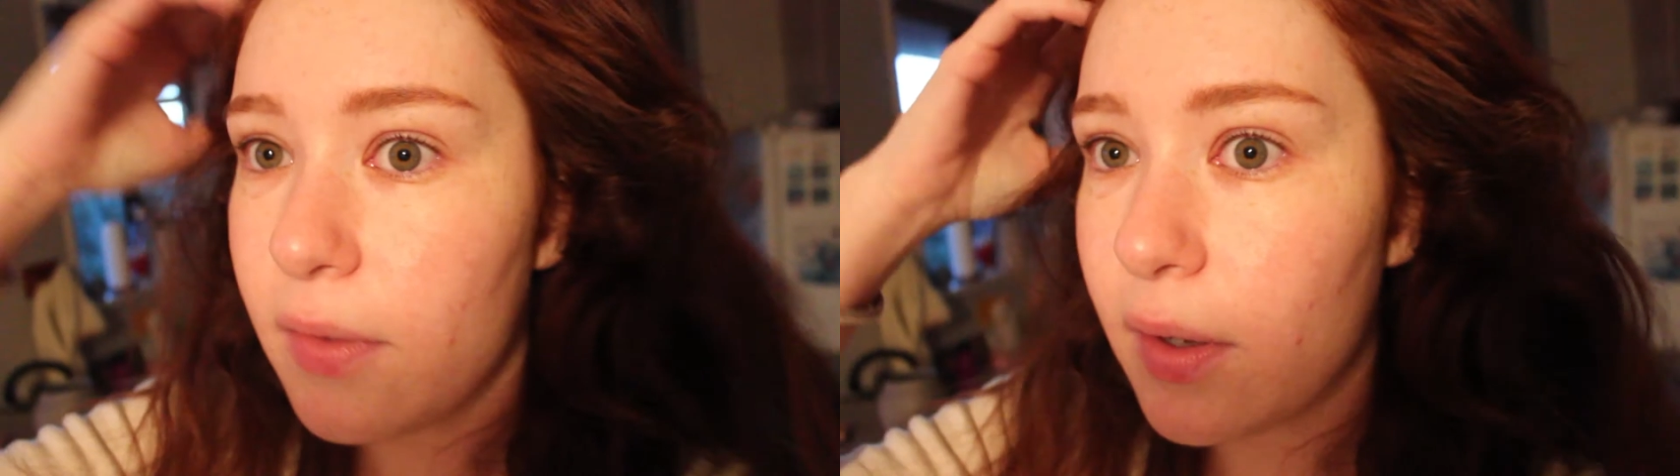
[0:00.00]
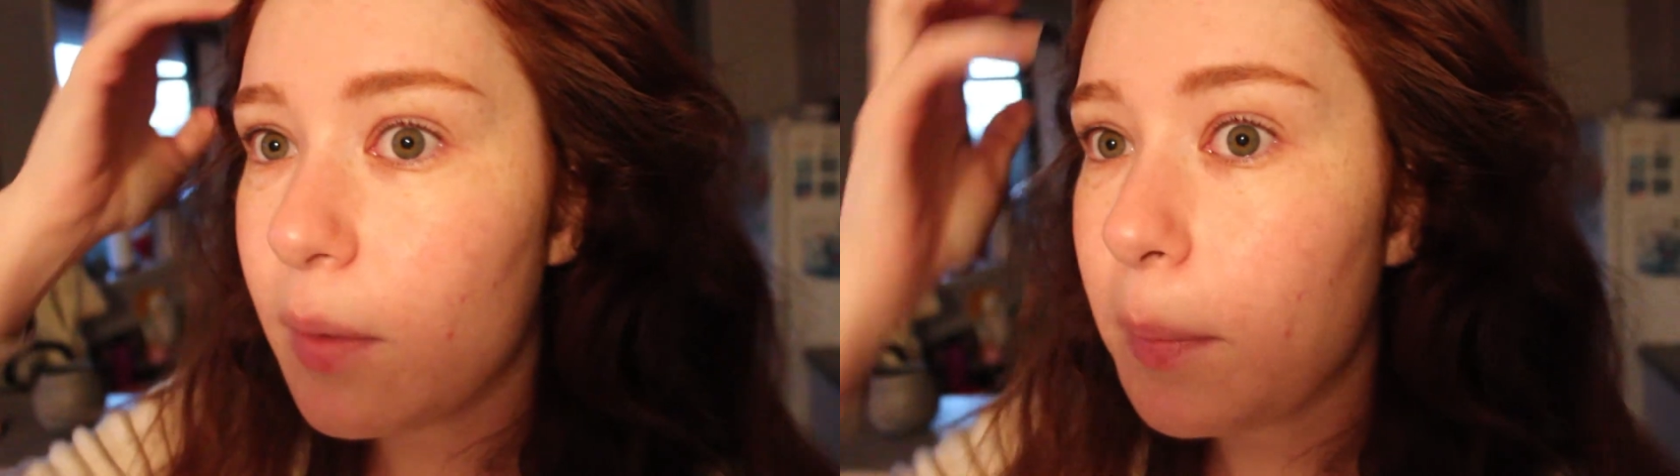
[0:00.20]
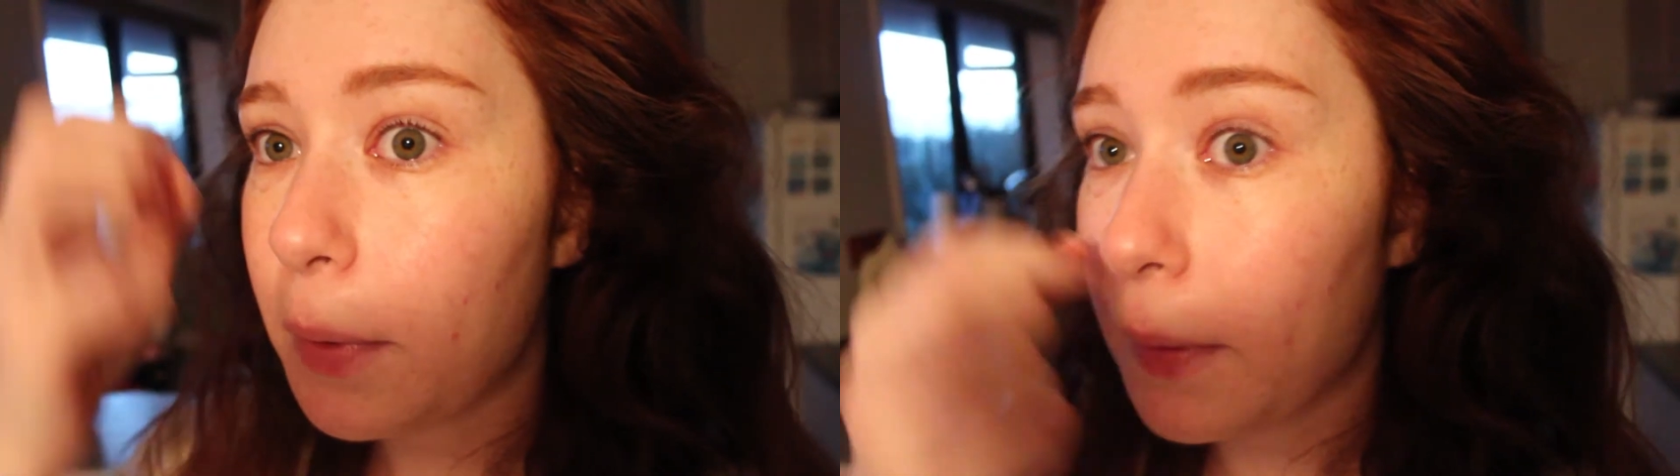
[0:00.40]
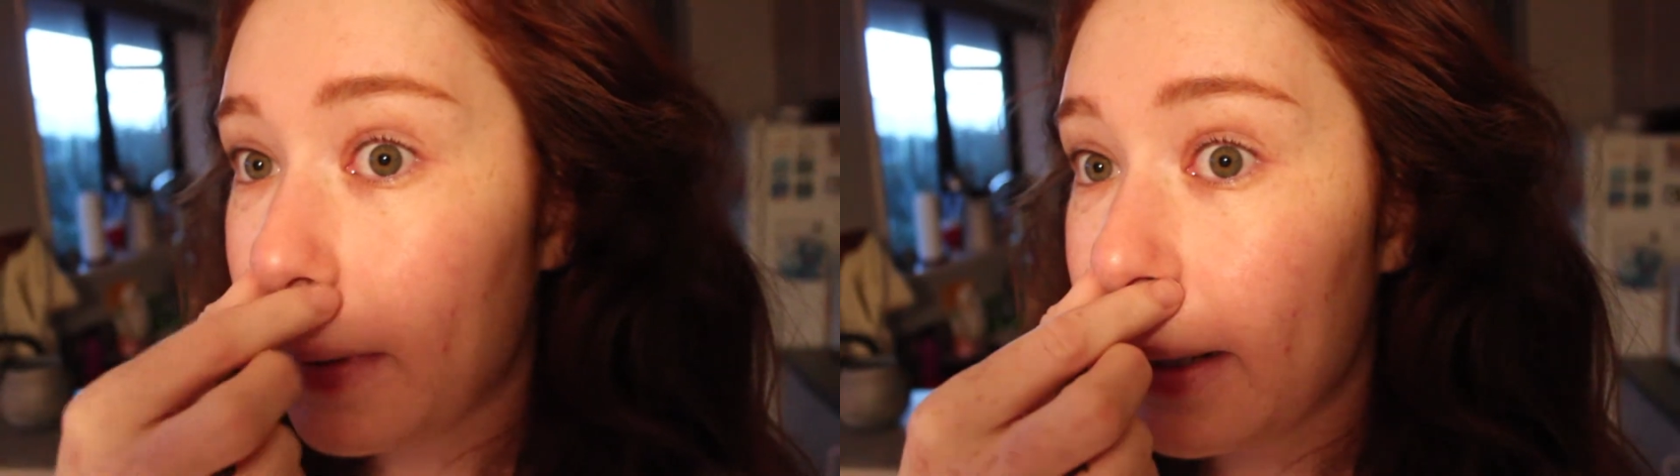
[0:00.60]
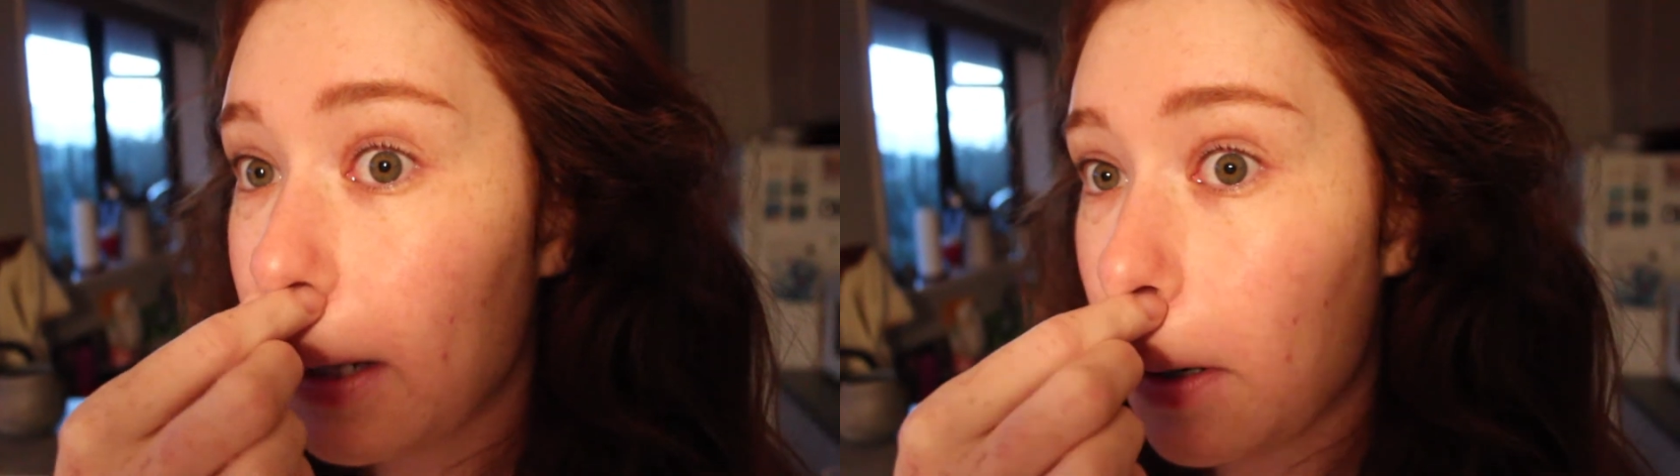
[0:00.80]
They're
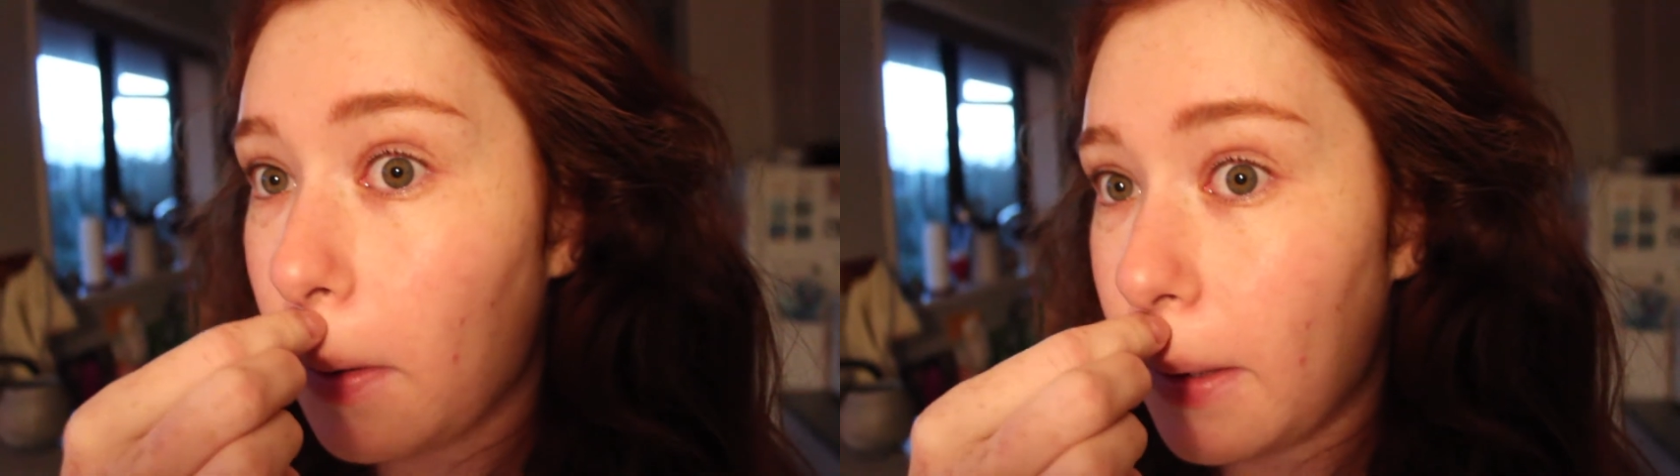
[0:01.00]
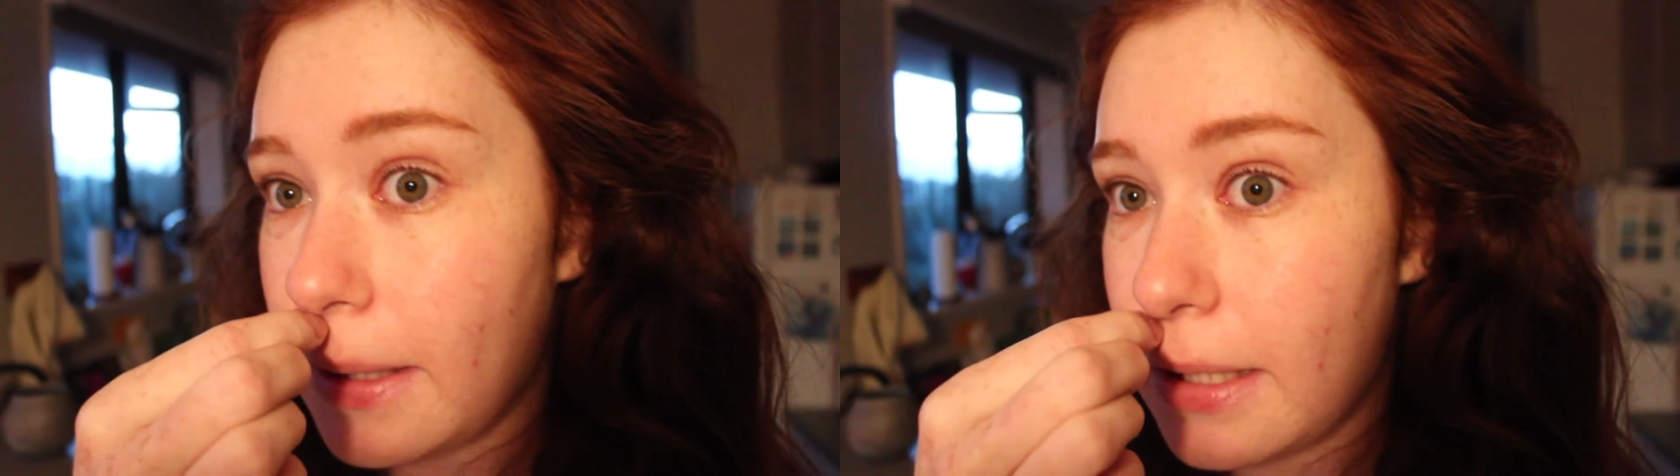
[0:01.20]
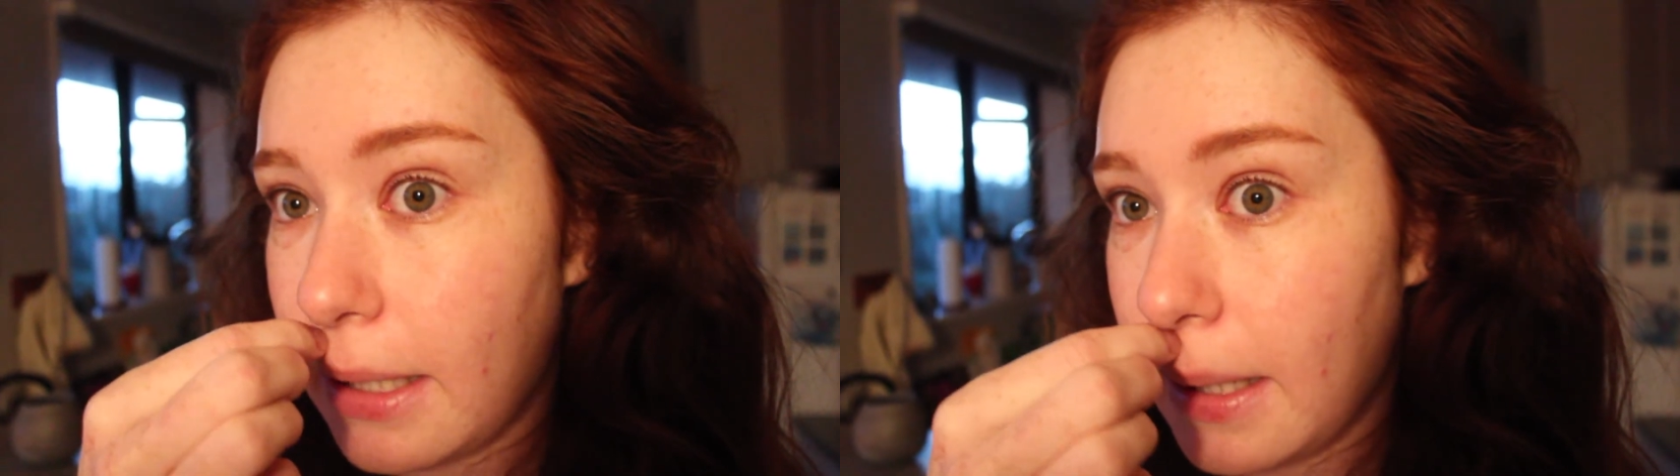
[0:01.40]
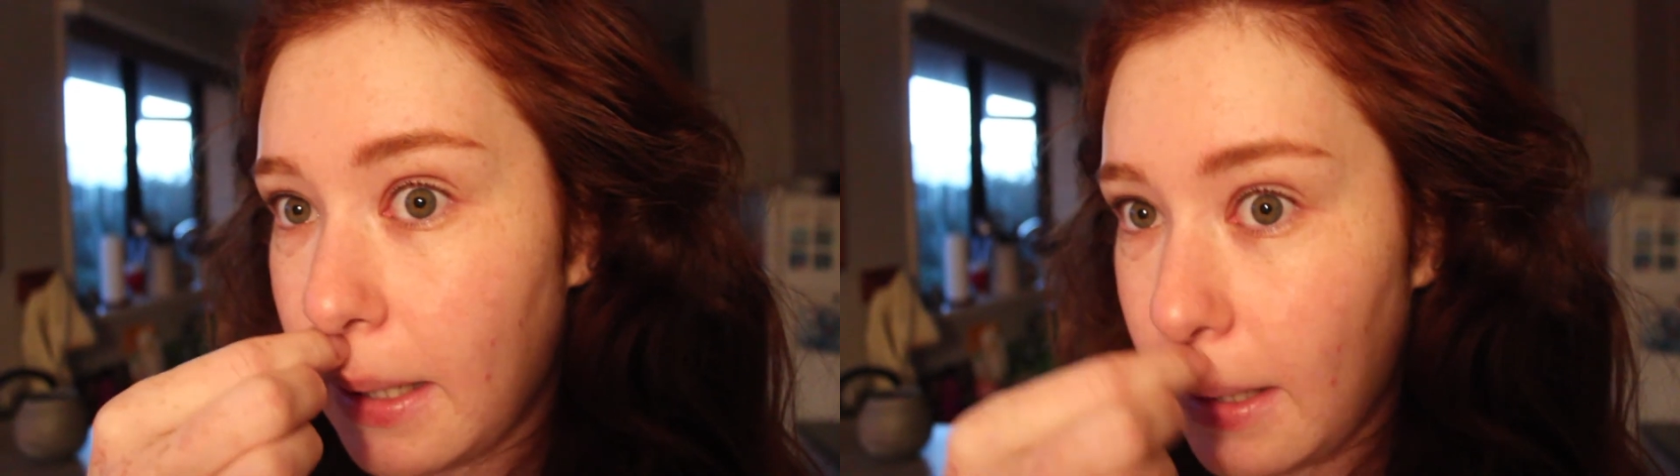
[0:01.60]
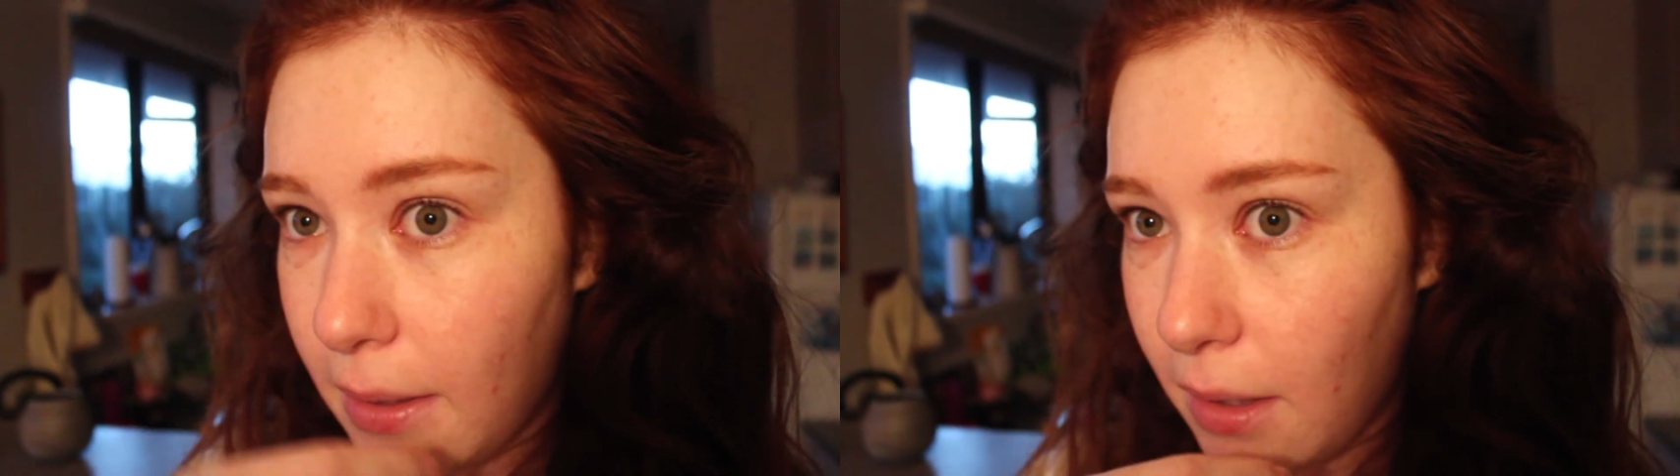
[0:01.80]
pretty orangey,